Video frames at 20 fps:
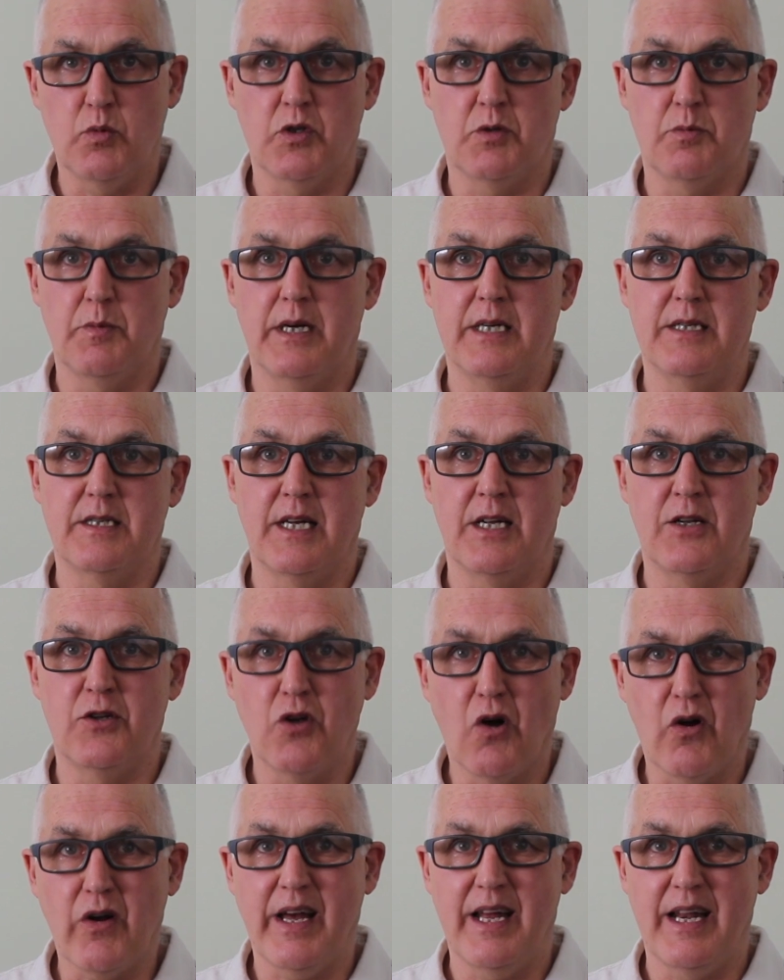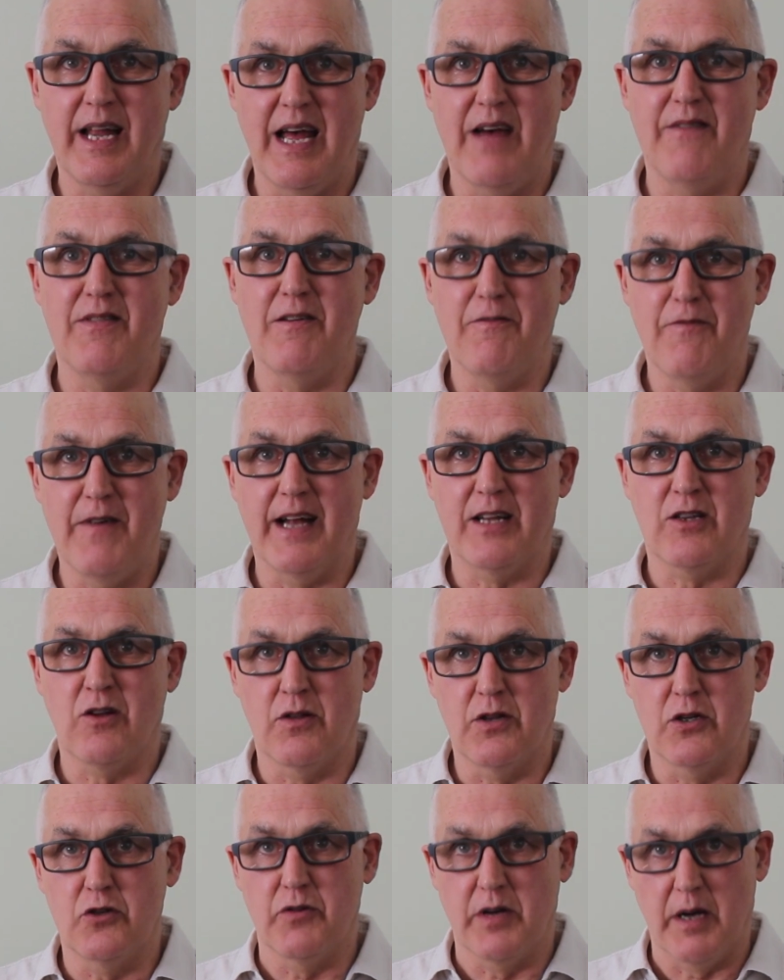which means they're not going to have the effect
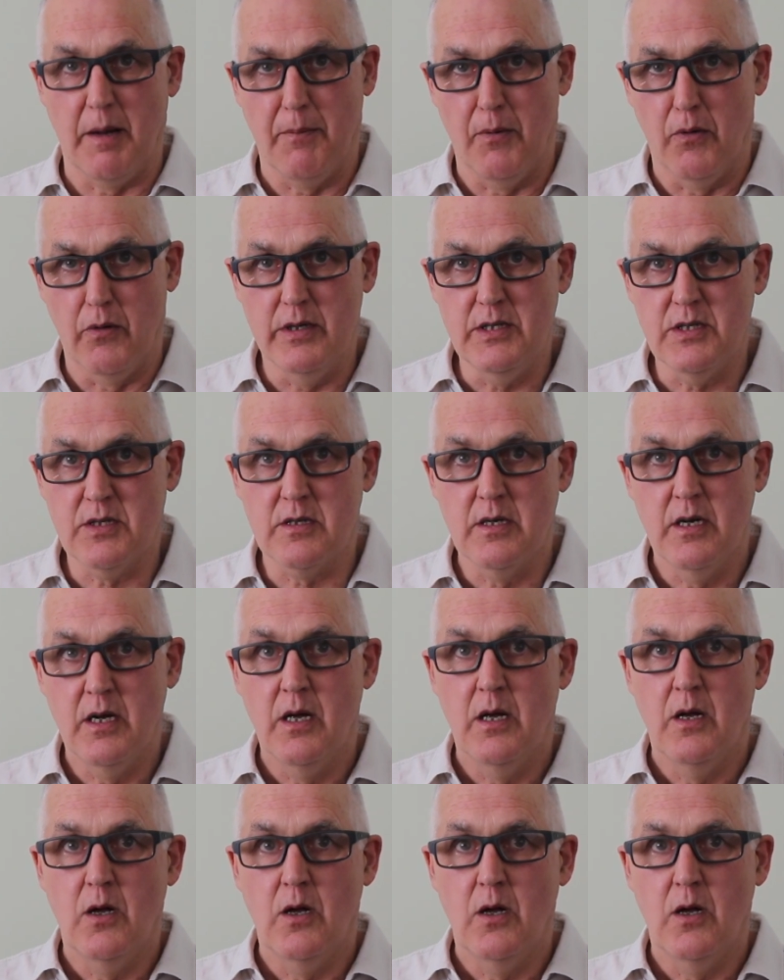on the trigger points,